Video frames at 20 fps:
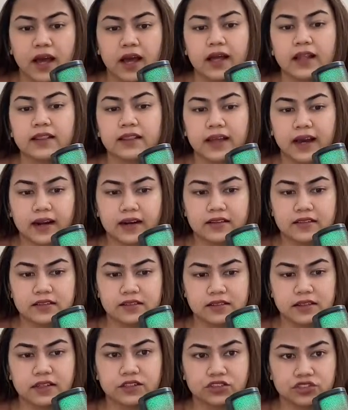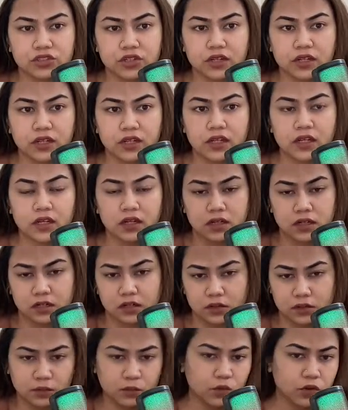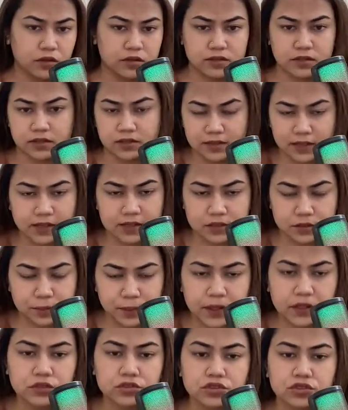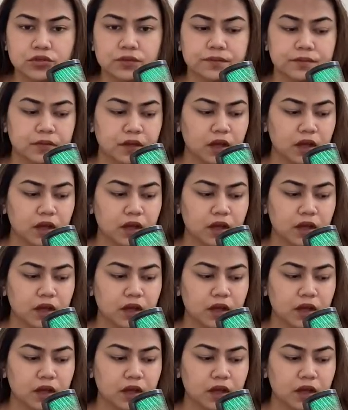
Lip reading: And that is essentially what is a sales page.